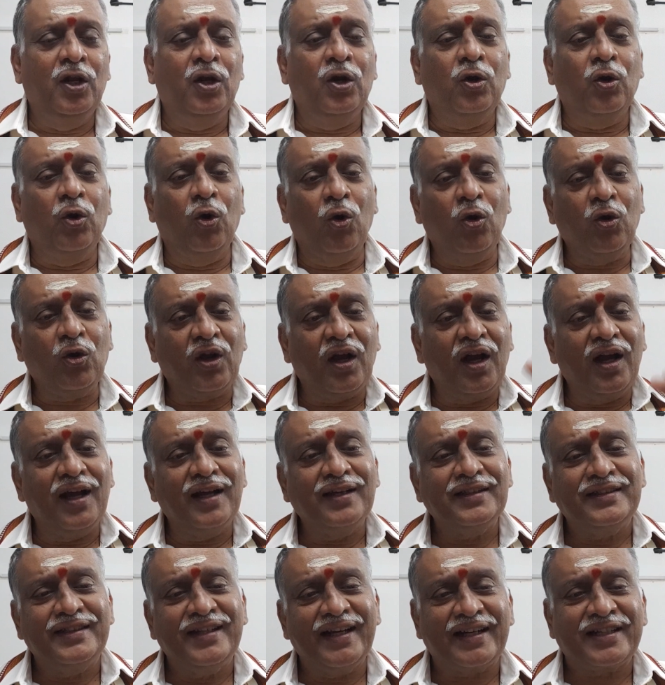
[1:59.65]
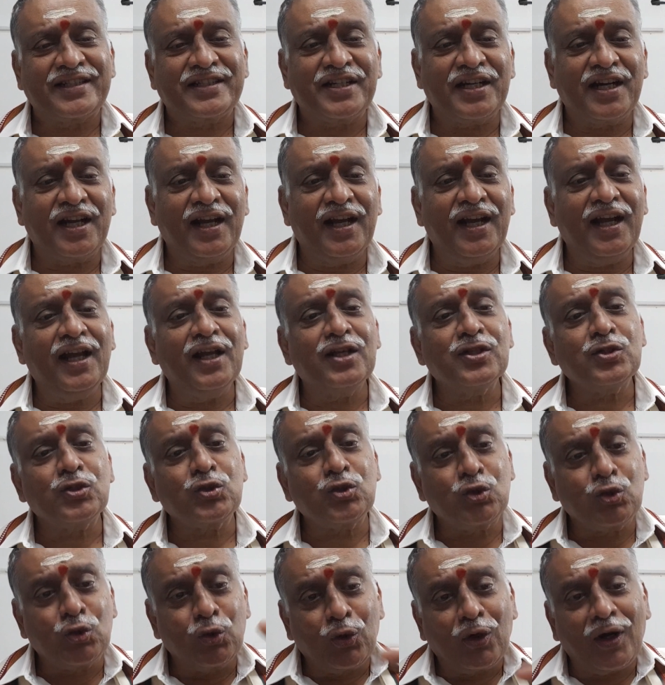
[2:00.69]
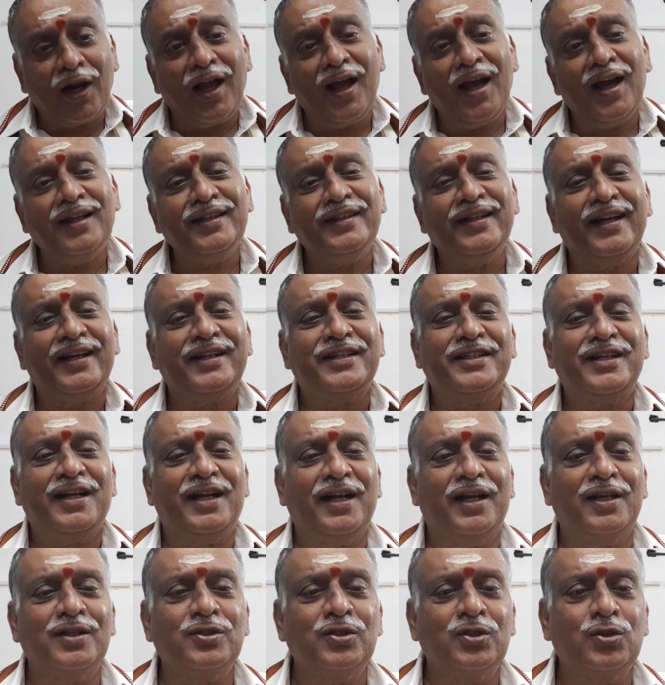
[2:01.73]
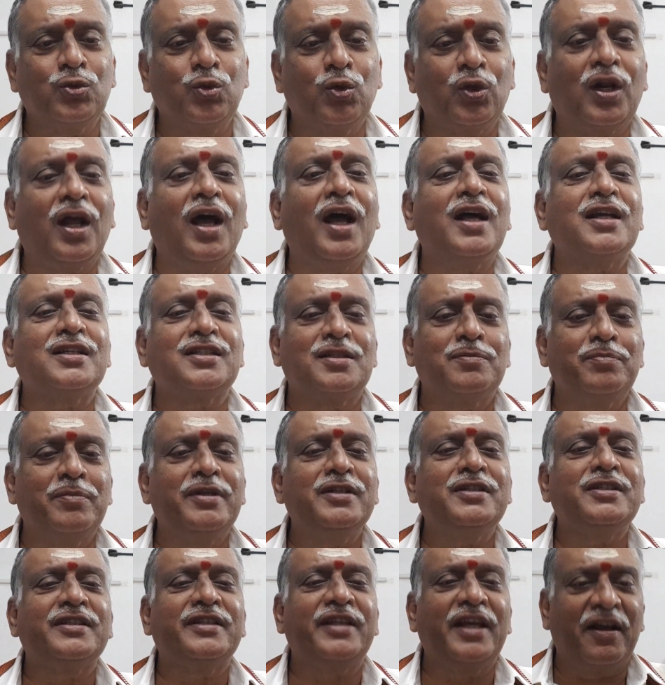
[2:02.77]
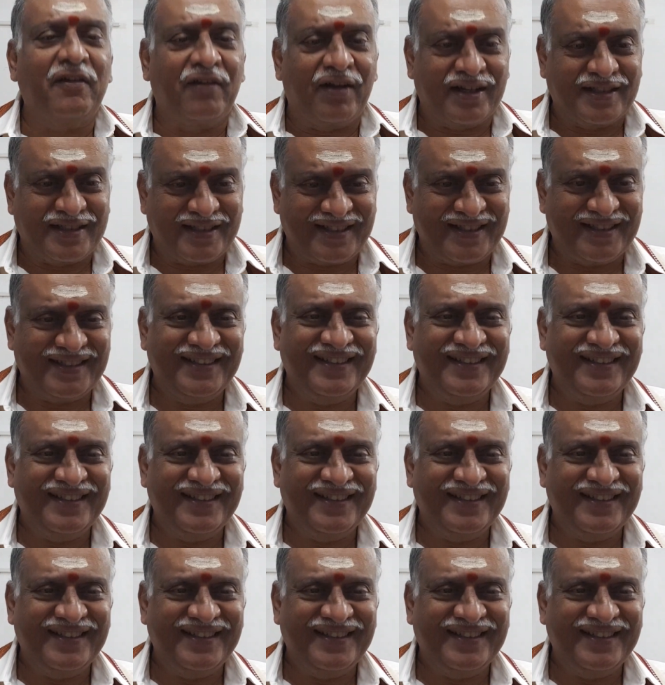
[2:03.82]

Lokadyakshaha Suradakshaha. Suras means devas.